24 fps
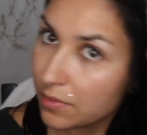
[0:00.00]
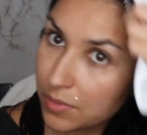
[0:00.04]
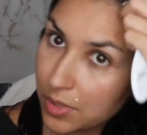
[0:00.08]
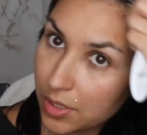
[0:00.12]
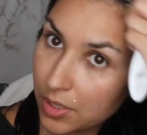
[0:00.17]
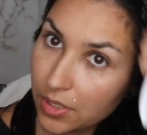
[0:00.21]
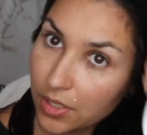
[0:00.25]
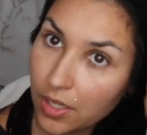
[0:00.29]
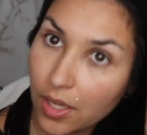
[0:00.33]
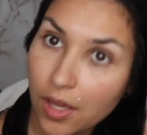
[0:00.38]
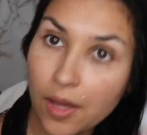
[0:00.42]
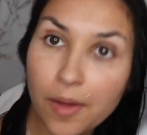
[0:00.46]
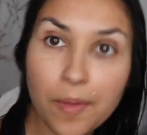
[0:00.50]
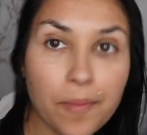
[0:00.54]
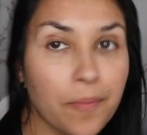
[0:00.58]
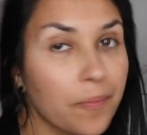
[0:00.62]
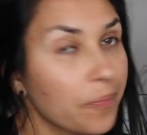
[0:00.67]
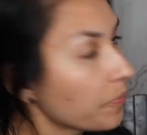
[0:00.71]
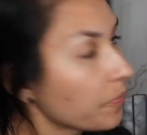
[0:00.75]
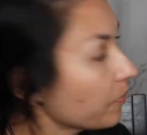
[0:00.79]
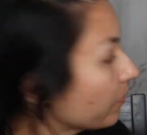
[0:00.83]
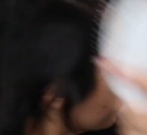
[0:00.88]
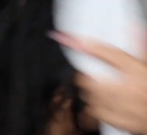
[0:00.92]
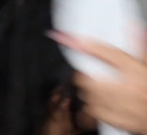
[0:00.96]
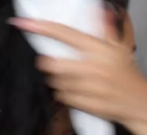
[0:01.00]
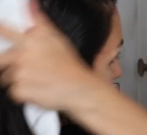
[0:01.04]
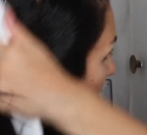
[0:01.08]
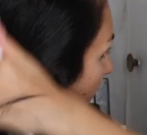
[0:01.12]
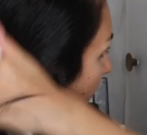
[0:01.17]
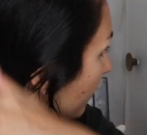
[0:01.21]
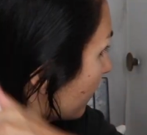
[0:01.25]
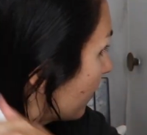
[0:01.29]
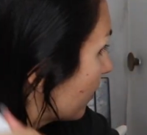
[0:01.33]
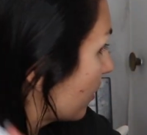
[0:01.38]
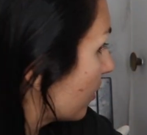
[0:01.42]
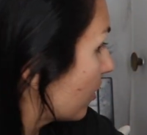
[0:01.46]
yeah,
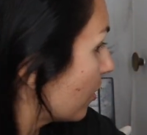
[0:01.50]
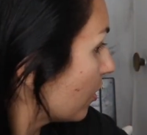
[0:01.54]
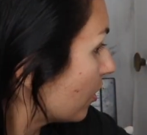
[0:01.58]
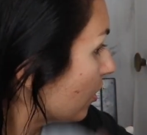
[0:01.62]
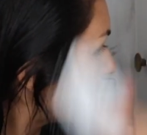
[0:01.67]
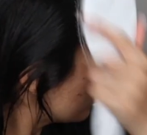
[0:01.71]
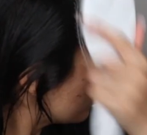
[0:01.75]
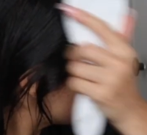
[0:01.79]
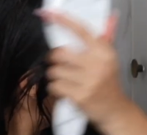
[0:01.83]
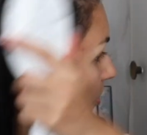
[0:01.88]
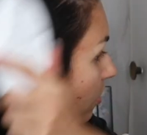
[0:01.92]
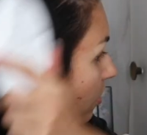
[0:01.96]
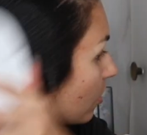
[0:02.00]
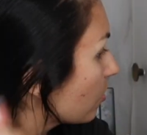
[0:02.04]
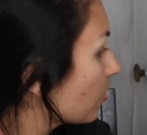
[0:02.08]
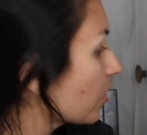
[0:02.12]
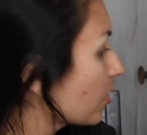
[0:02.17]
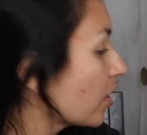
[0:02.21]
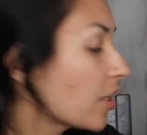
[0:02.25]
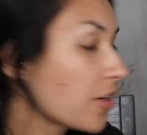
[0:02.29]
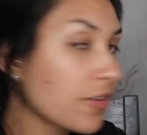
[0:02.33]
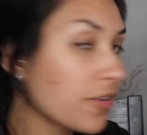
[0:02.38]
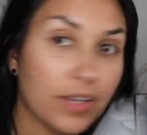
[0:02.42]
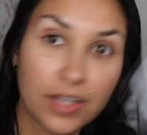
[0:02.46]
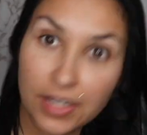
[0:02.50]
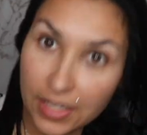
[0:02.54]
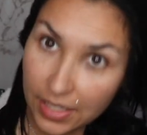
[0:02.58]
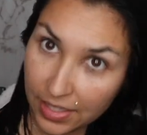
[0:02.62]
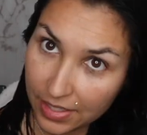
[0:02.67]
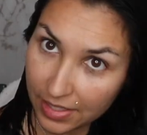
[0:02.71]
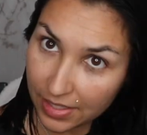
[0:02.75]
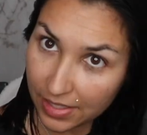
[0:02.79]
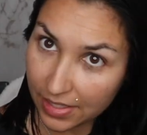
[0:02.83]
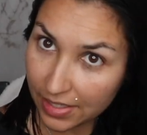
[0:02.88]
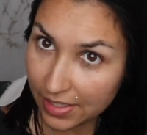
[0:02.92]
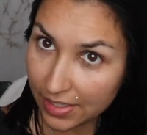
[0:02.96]
so here it
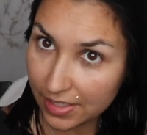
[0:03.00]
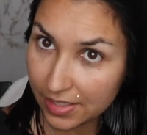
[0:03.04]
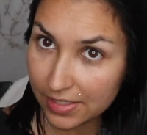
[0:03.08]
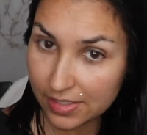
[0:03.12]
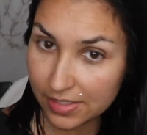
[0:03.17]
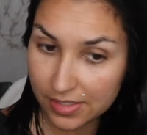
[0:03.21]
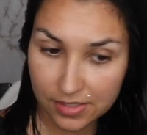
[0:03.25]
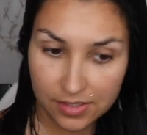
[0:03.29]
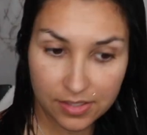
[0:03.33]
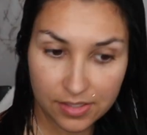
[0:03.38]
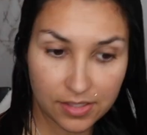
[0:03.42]
is.